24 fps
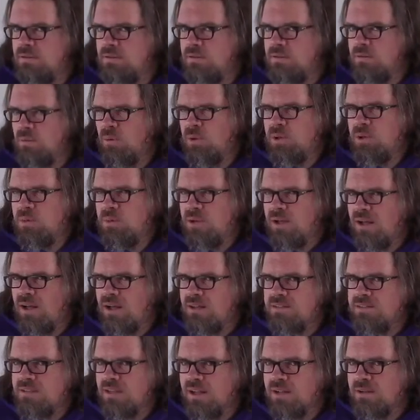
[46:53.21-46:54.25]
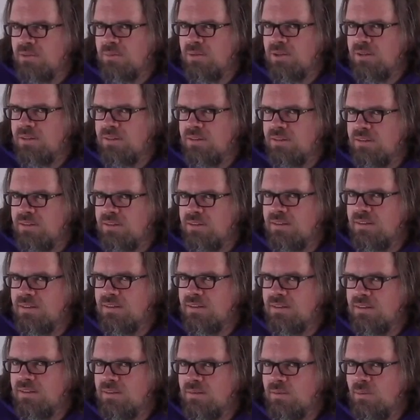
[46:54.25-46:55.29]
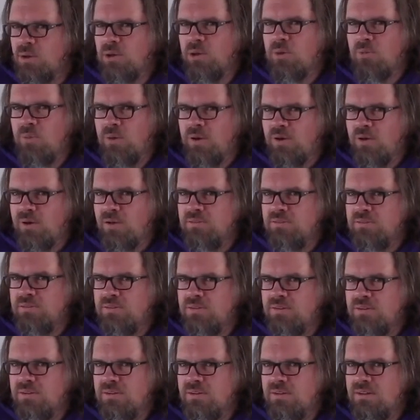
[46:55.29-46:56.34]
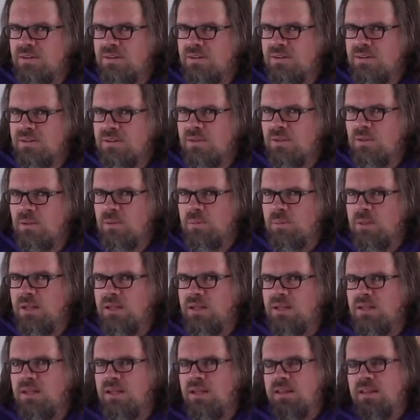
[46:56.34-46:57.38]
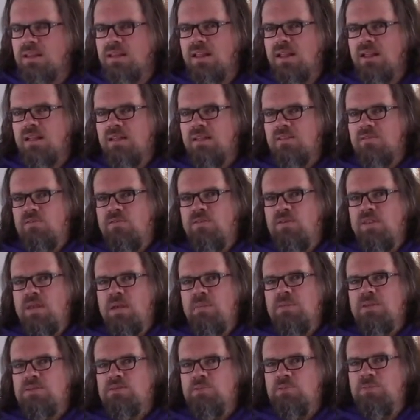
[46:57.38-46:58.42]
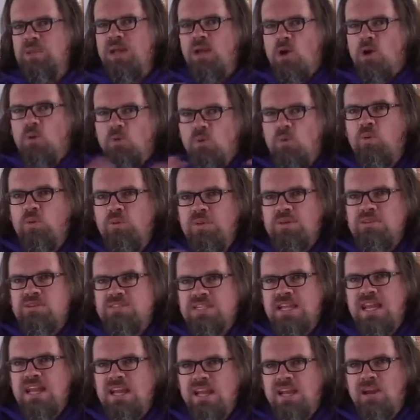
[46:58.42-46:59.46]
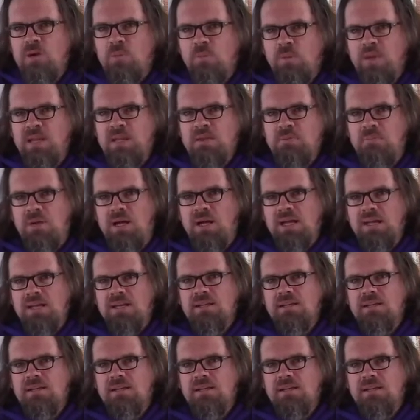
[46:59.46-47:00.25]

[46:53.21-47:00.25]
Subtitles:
what are you in contact with? What are you aware of? You know what I mean? Like for them, this would be, ooh, there's data here we could mine.